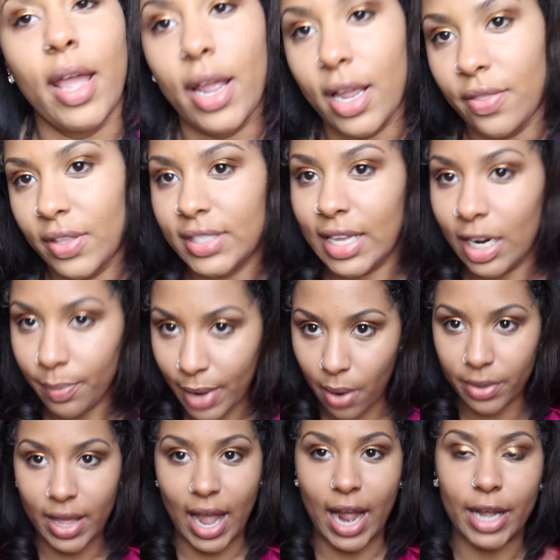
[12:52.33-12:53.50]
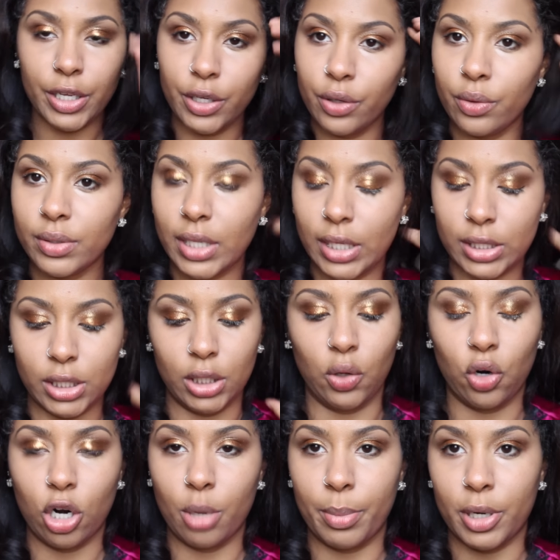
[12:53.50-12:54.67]
And the setting powder that I use is the
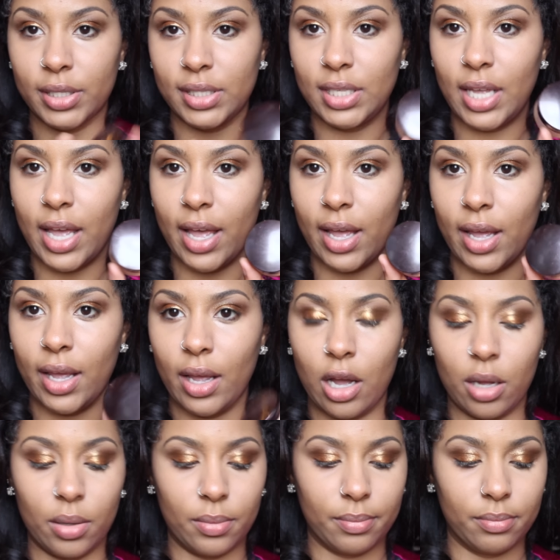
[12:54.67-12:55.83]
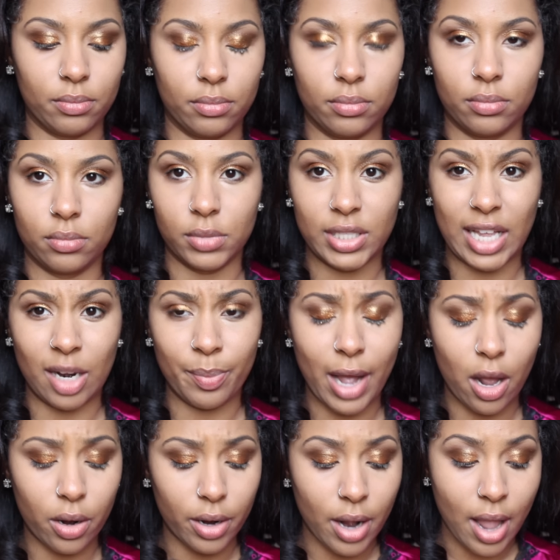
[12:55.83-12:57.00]
Laura Mercier um, setting
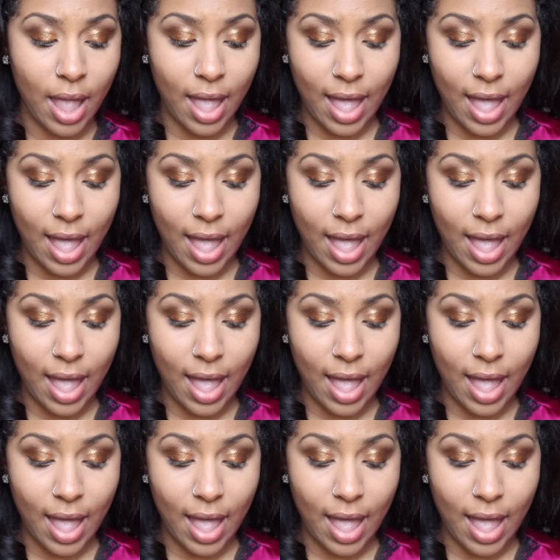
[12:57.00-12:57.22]
powder.